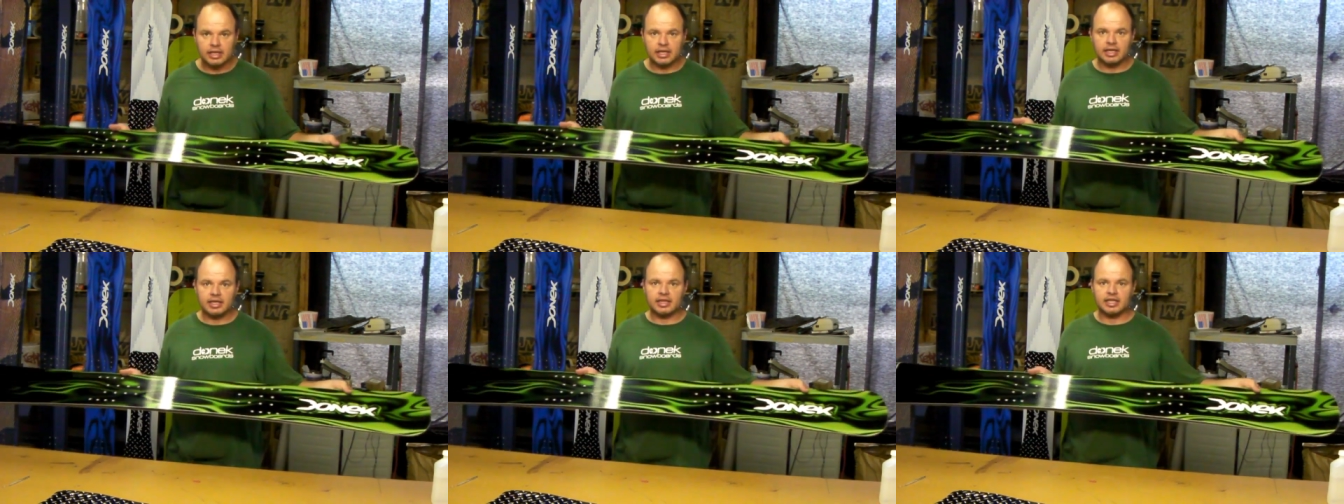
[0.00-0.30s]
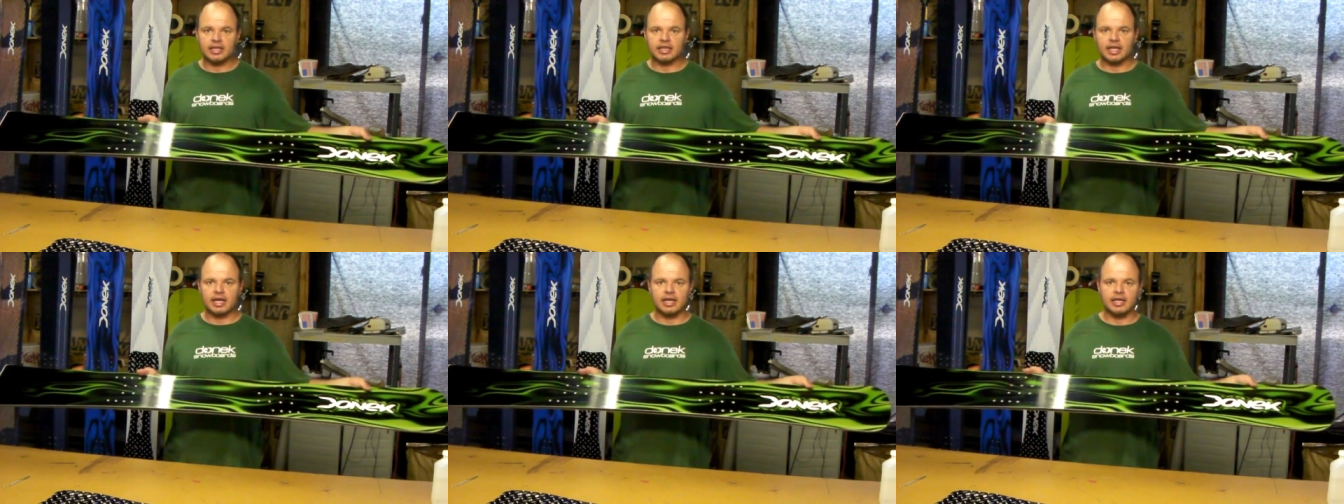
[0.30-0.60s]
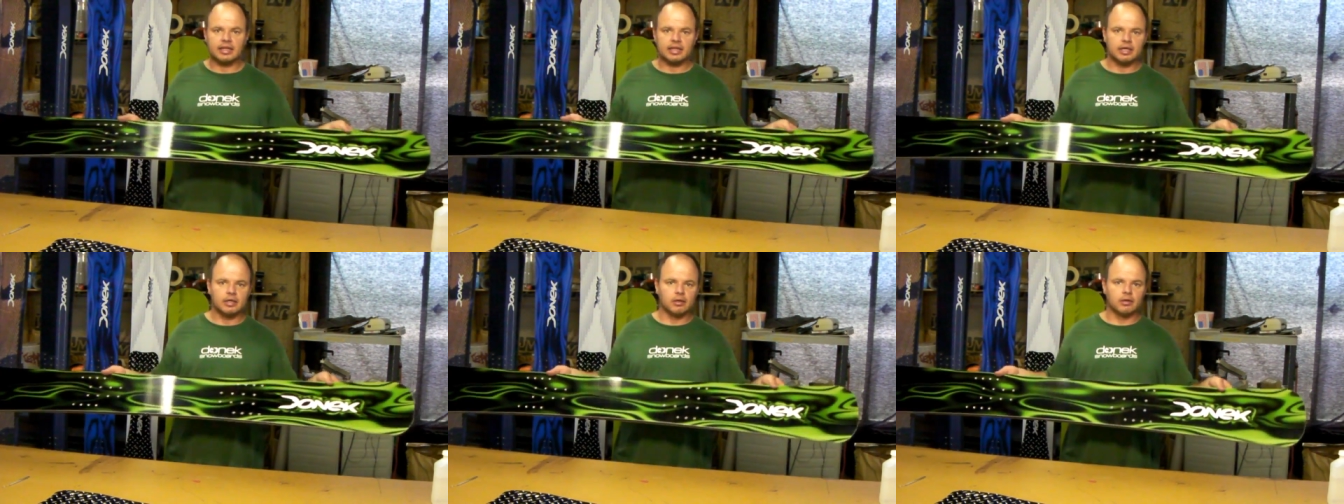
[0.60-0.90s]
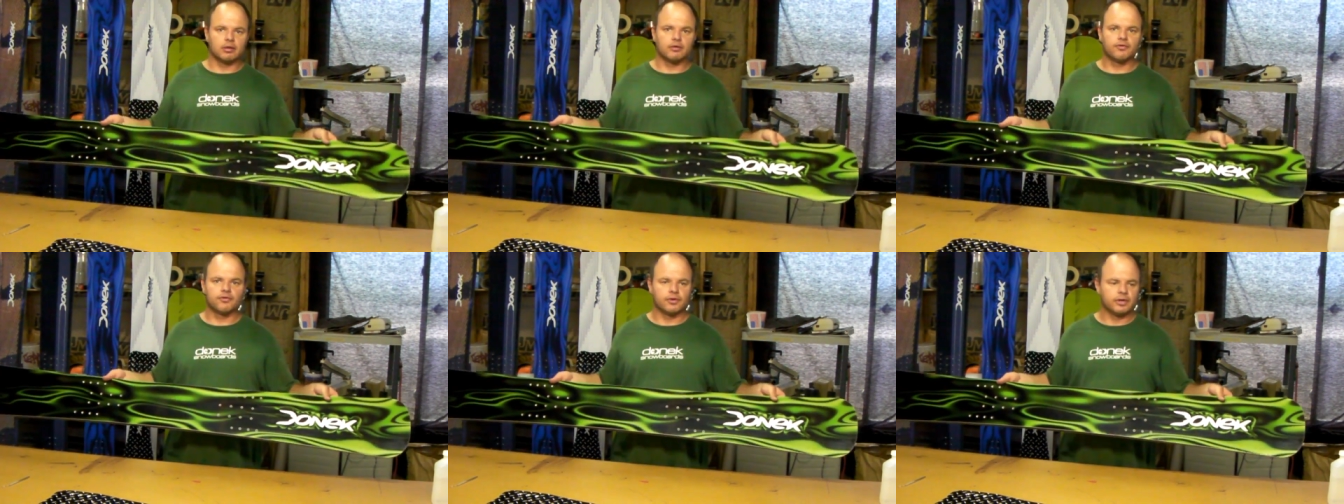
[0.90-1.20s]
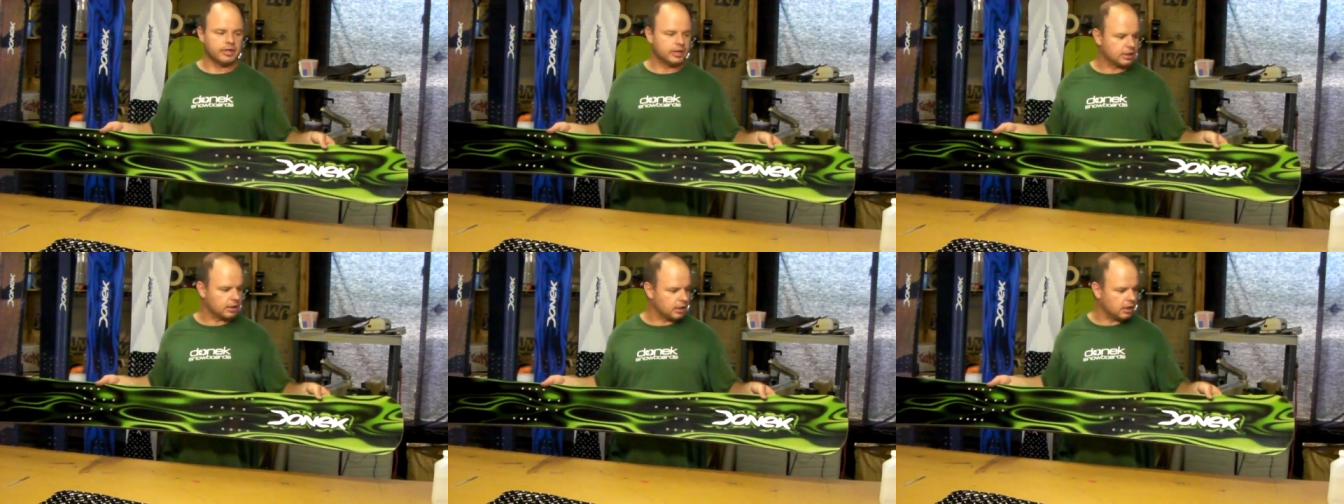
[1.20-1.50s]
anything like the old
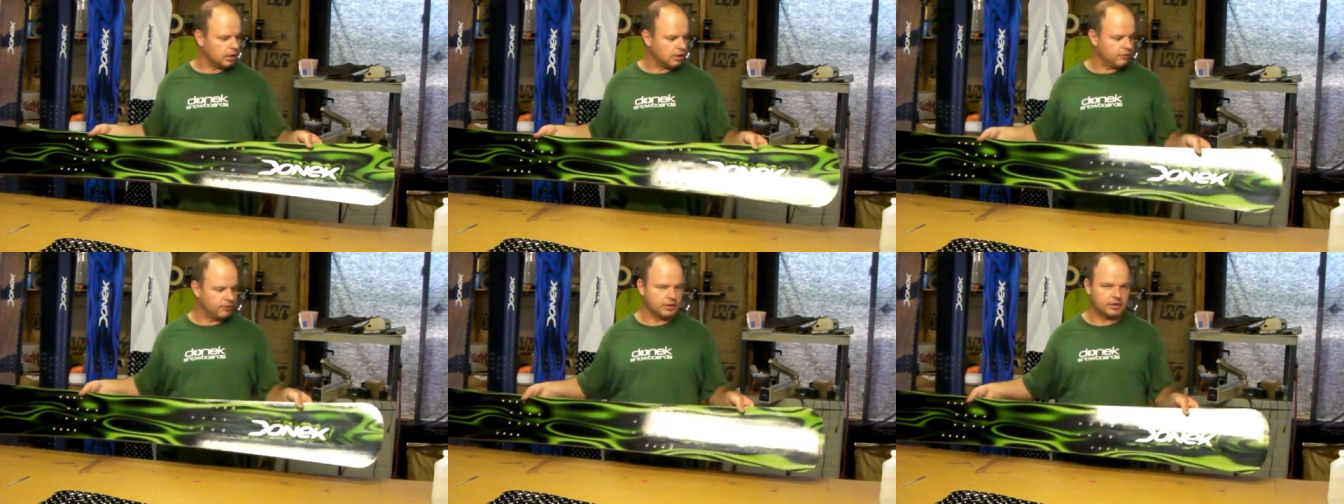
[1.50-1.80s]
free carve.